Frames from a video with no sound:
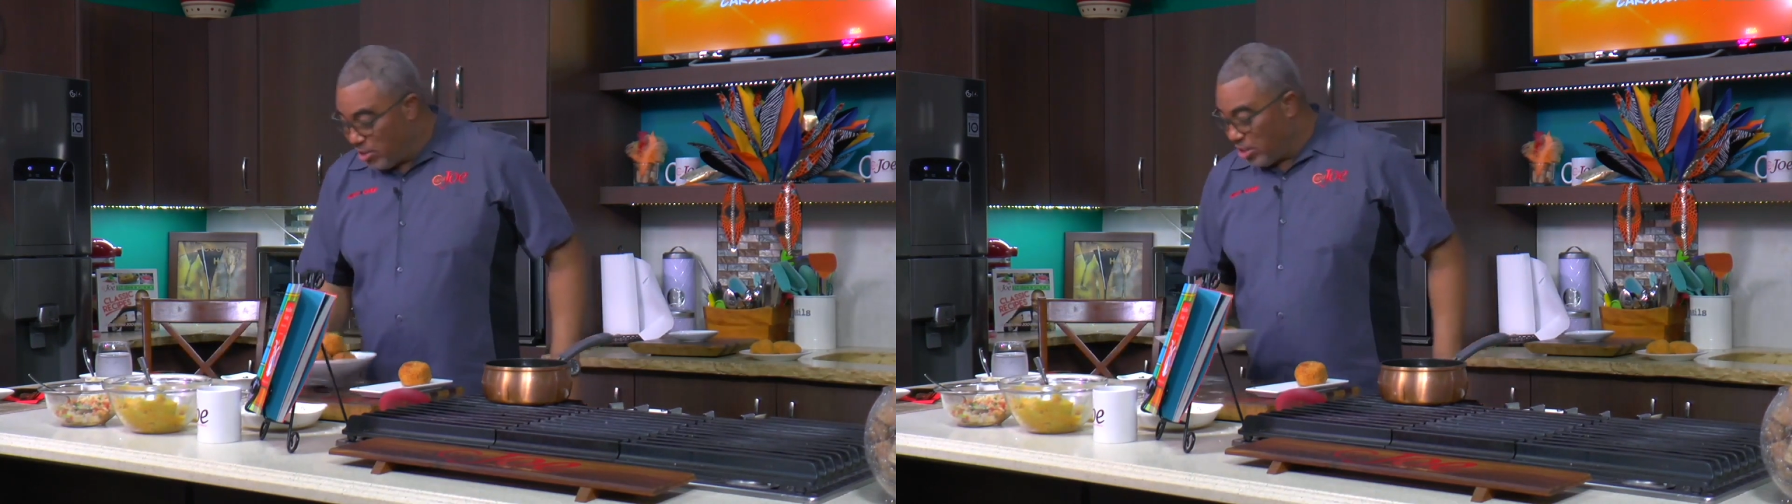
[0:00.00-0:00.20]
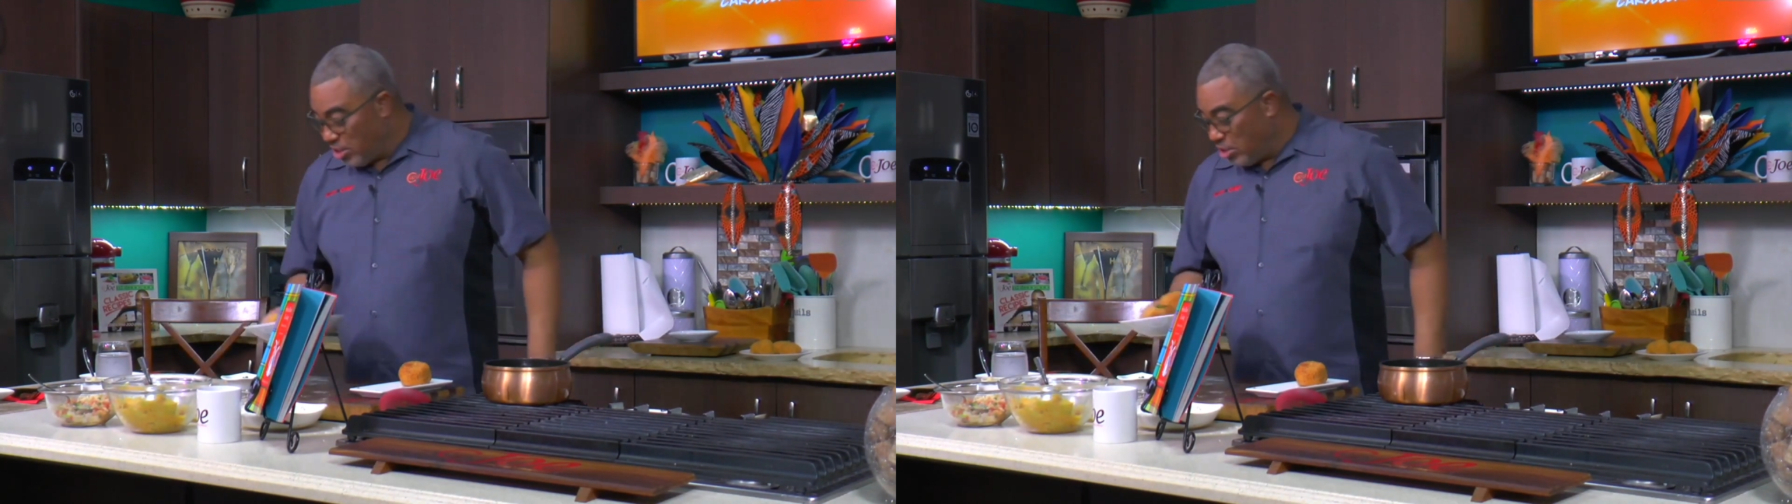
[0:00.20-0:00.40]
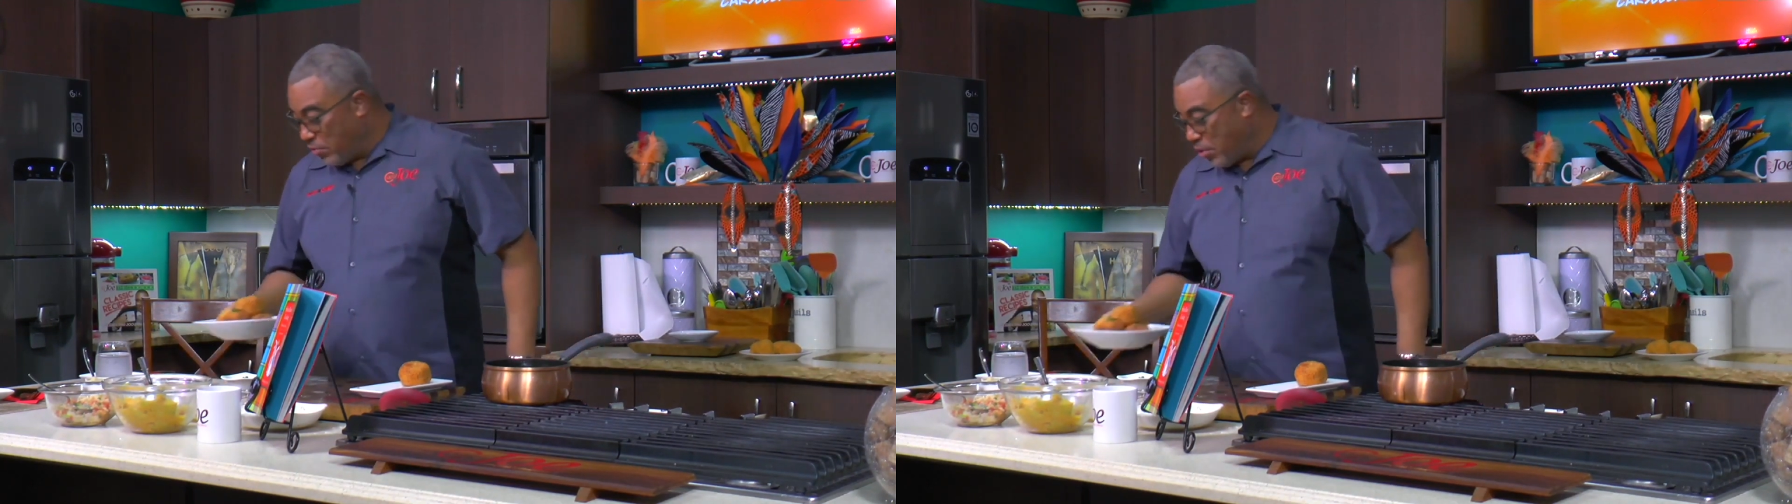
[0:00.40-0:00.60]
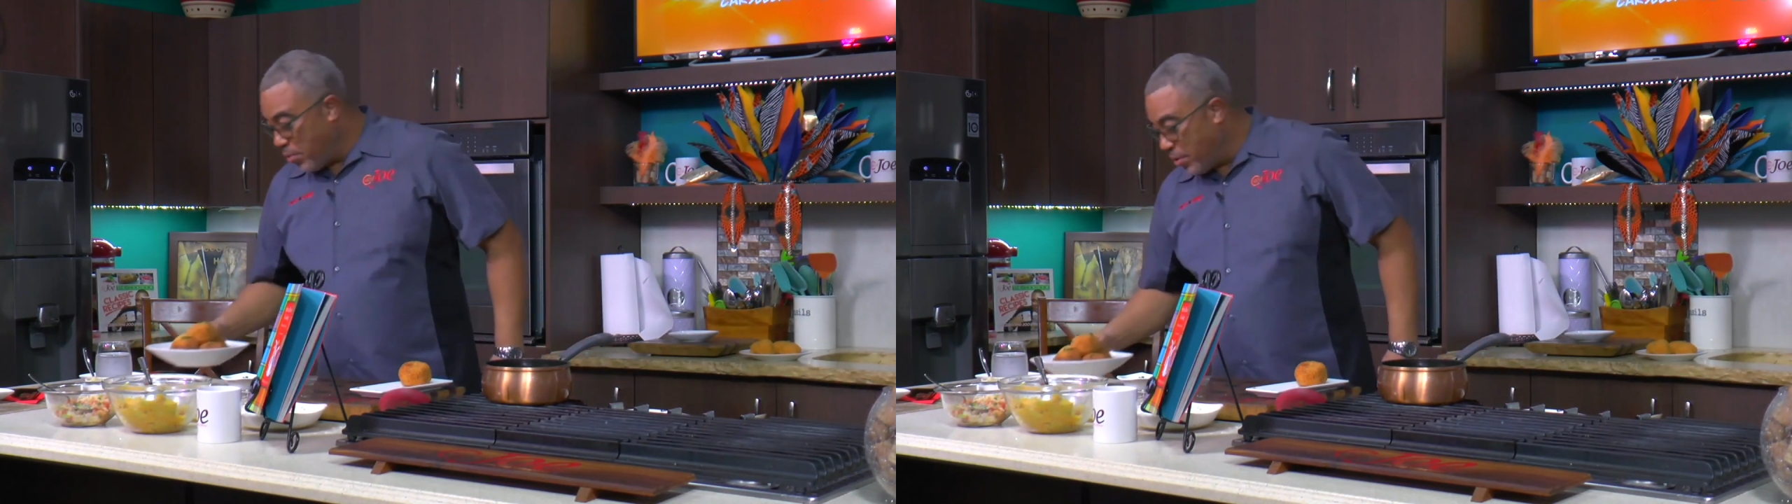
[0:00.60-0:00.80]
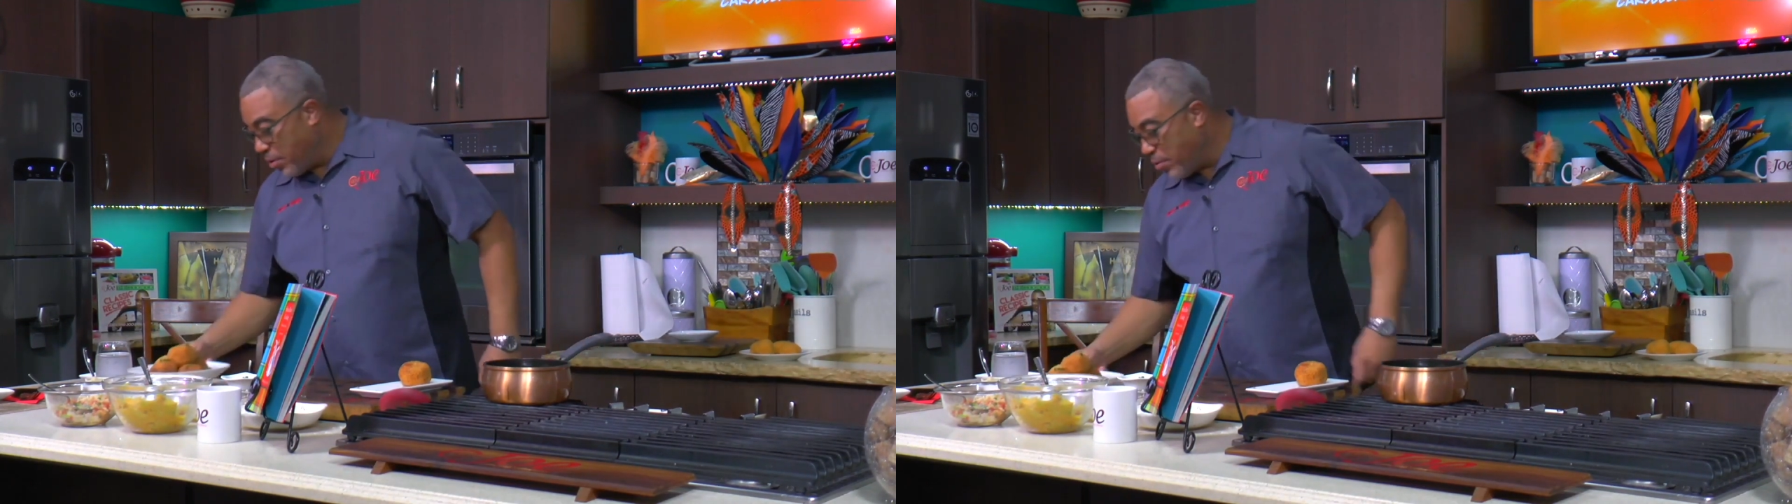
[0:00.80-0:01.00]
to serve up
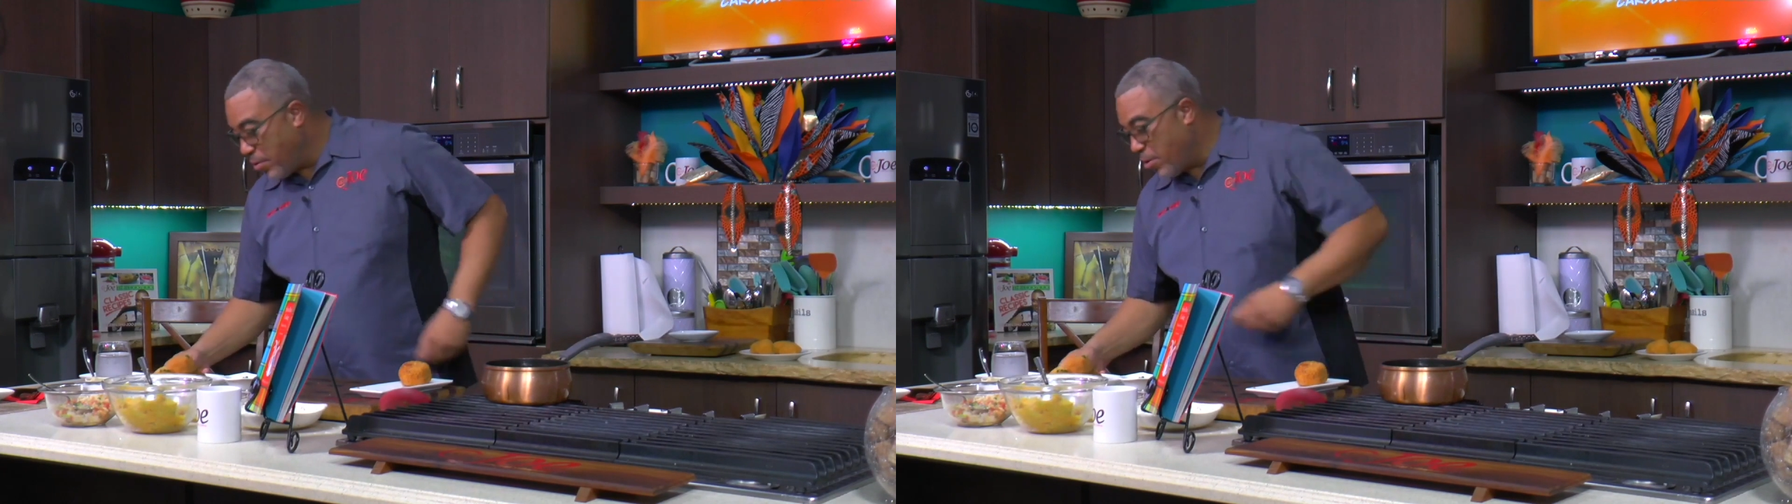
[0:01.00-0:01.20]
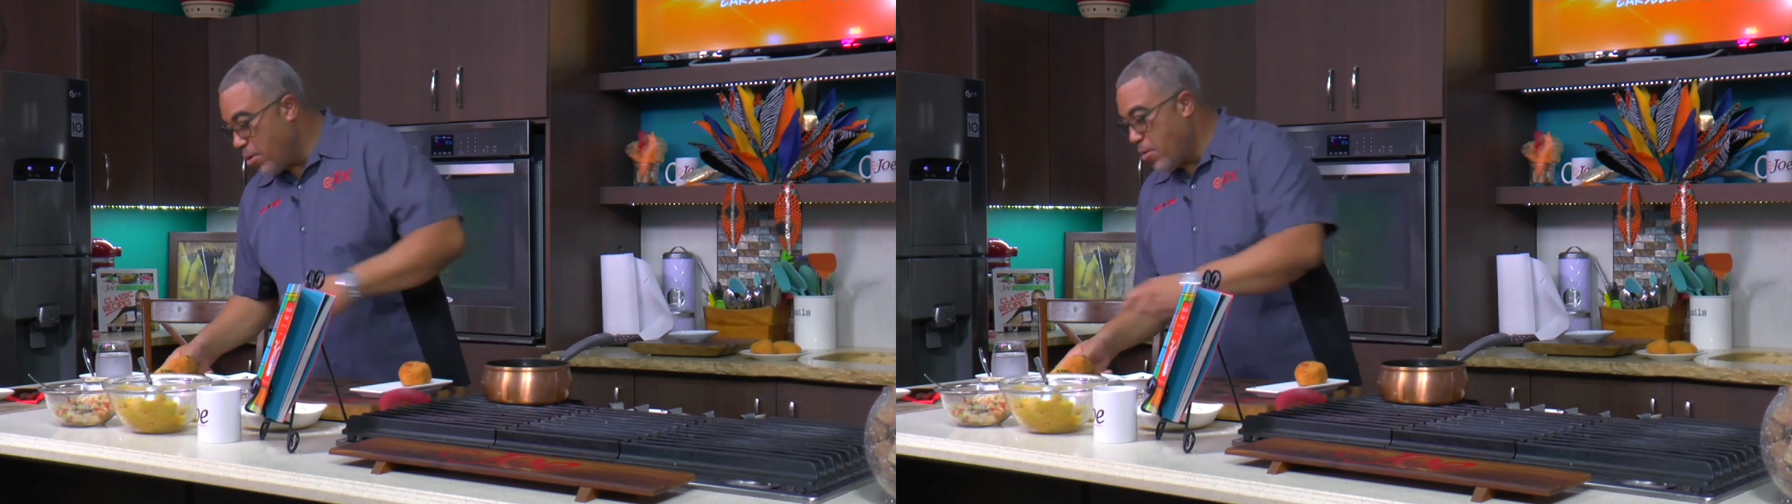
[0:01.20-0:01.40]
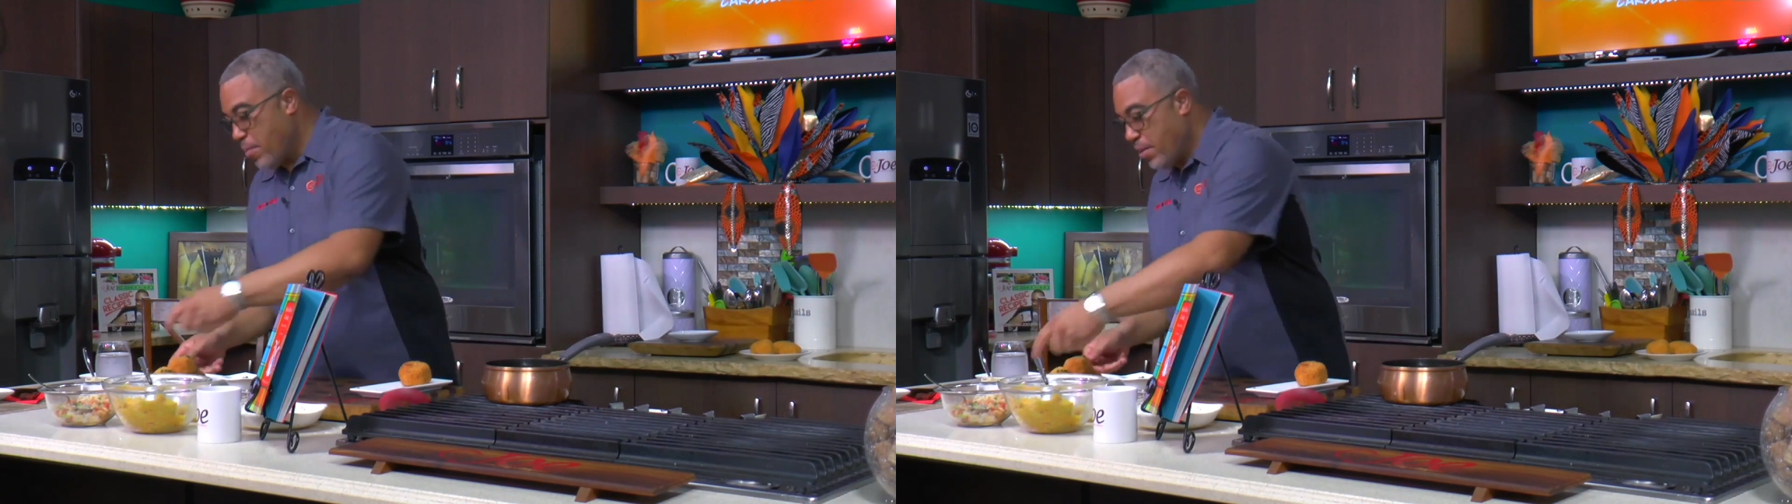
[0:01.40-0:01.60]
my